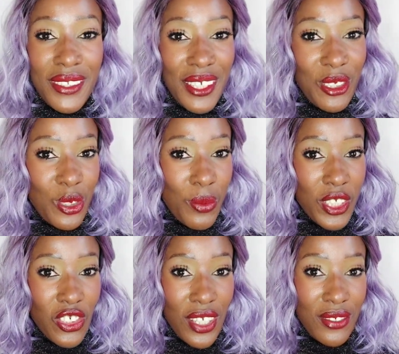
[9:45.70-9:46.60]
thank you so
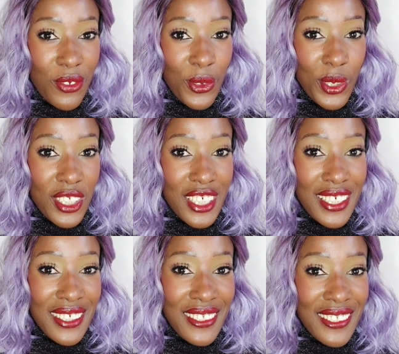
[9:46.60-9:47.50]
much guys for
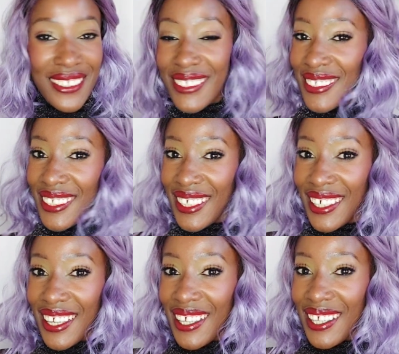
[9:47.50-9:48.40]
watching
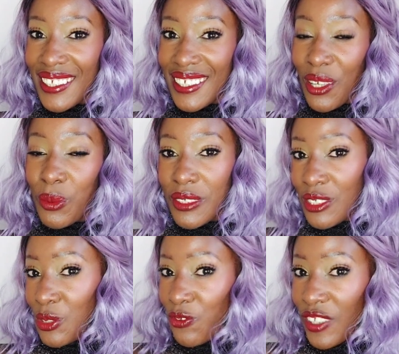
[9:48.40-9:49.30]
and i hope
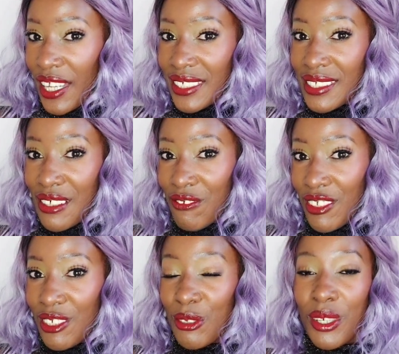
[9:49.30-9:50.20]
that you've liked the
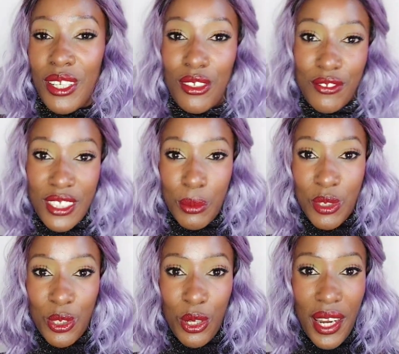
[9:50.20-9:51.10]
video and you've
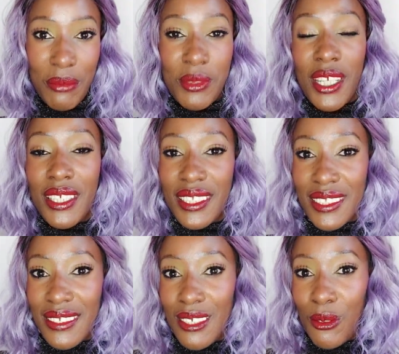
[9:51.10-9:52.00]
subscribed and
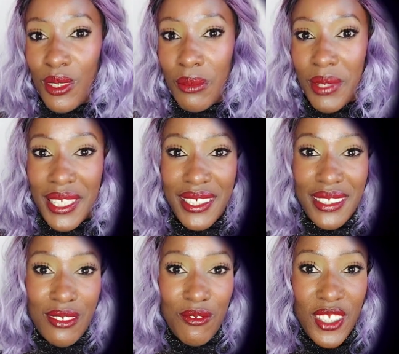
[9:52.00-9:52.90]
i'll see you in my
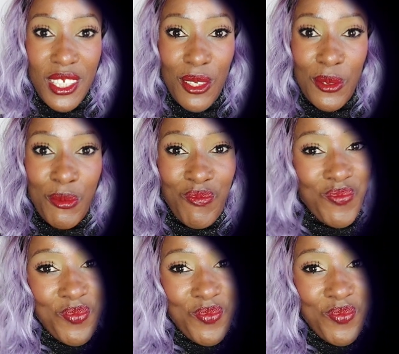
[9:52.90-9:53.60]
next video